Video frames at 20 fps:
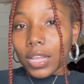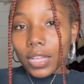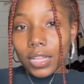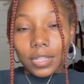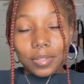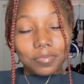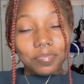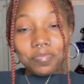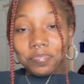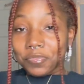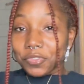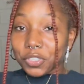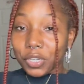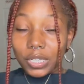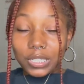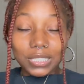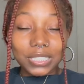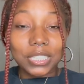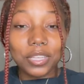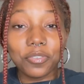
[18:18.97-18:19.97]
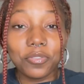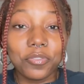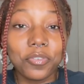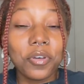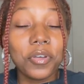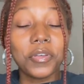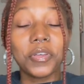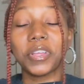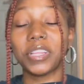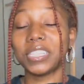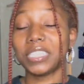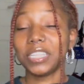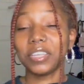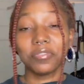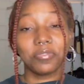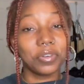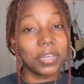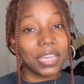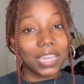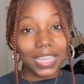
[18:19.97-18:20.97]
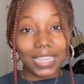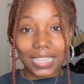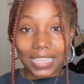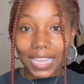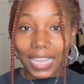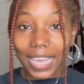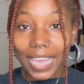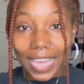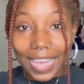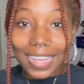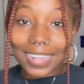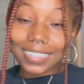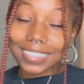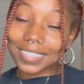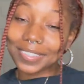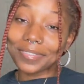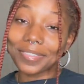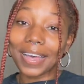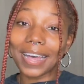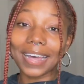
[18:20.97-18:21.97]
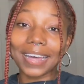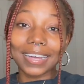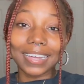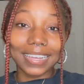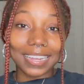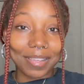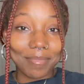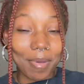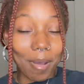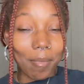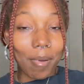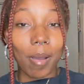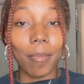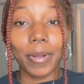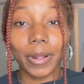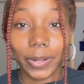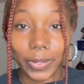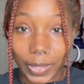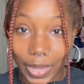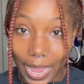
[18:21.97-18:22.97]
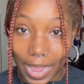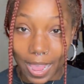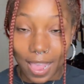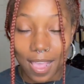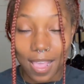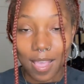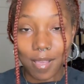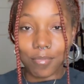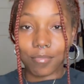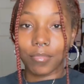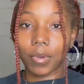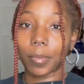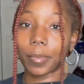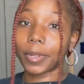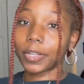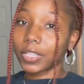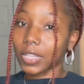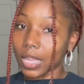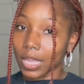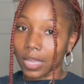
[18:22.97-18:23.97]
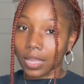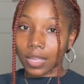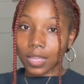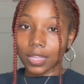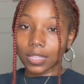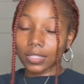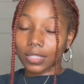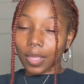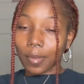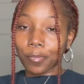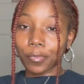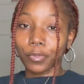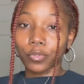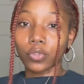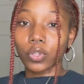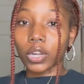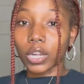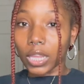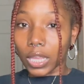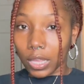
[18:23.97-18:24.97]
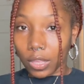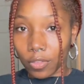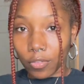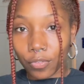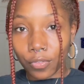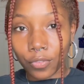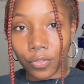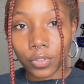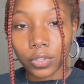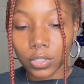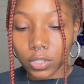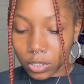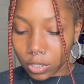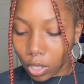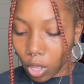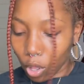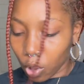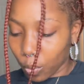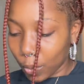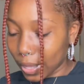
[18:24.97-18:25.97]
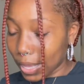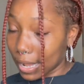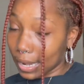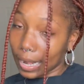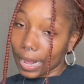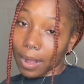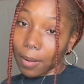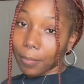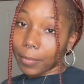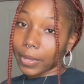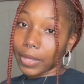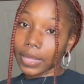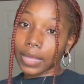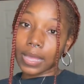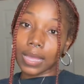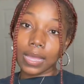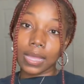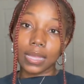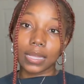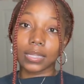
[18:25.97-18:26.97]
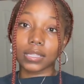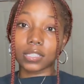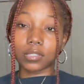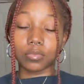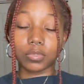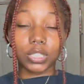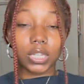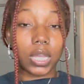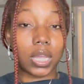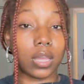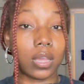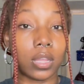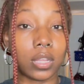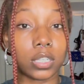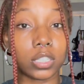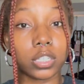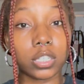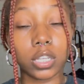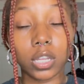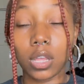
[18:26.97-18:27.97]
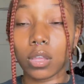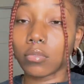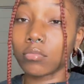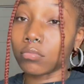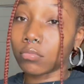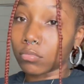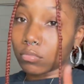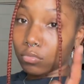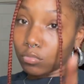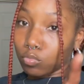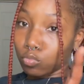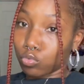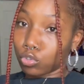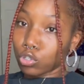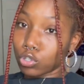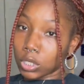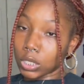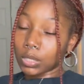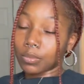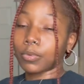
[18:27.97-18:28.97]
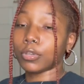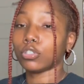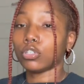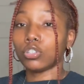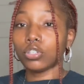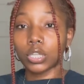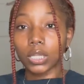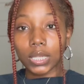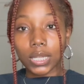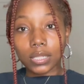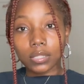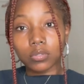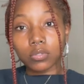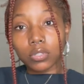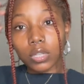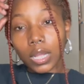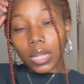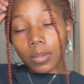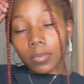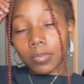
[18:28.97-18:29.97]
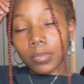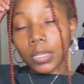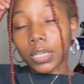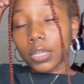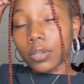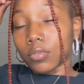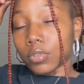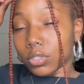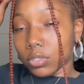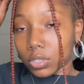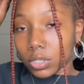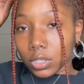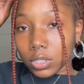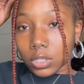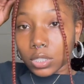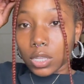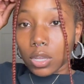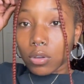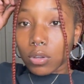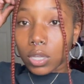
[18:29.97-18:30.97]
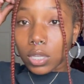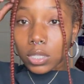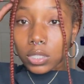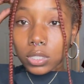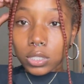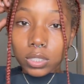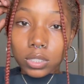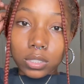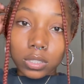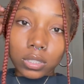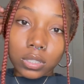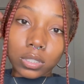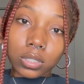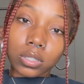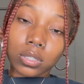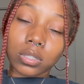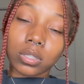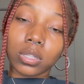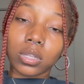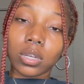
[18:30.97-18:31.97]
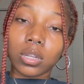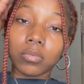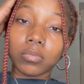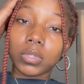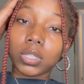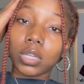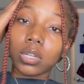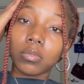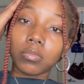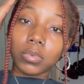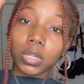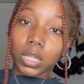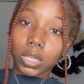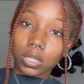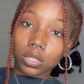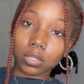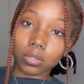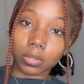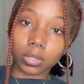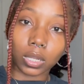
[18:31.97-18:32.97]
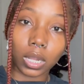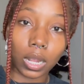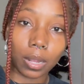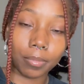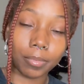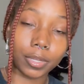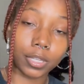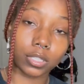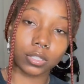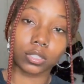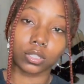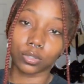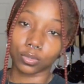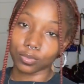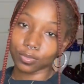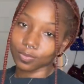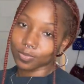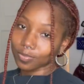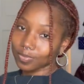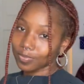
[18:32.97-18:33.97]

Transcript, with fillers: to trying to see if see if we can get the gang to 500 by my birthday. My birthday is April 30th. So we got like a month and some change. So yeah, make sure you hit that subscribe button when you send to your cousin, sister, them, tell them to hit the subscribe button too.